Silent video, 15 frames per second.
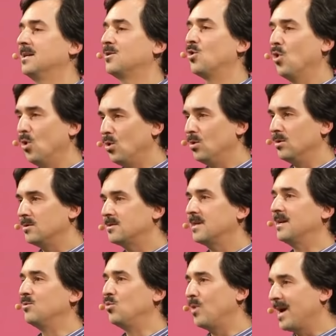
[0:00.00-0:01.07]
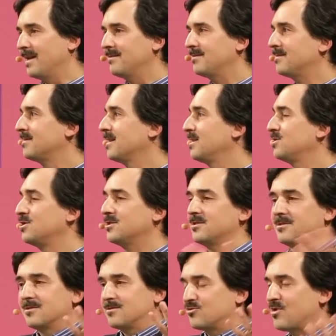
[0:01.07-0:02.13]
cold and wet, and
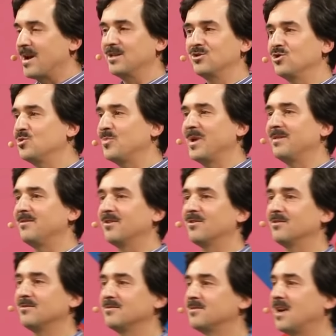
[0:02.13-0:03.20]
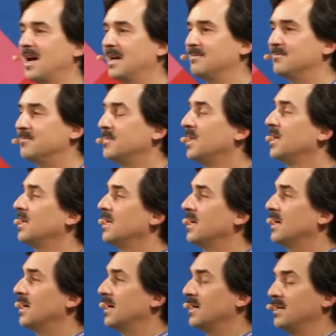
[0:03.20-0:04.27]
just trying to spend their time
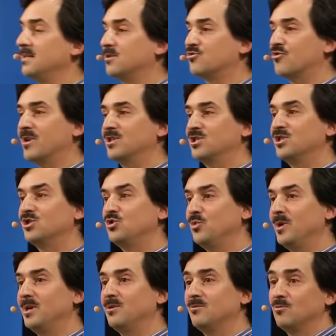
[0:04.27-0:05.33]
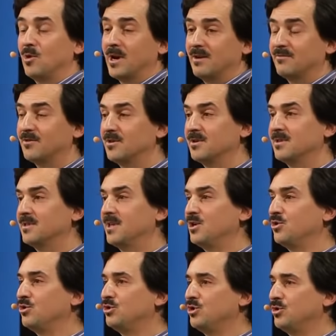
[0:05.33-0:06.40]
in the trenches doing whatever they
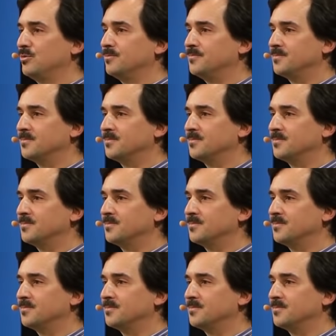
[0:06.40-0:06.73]
could do.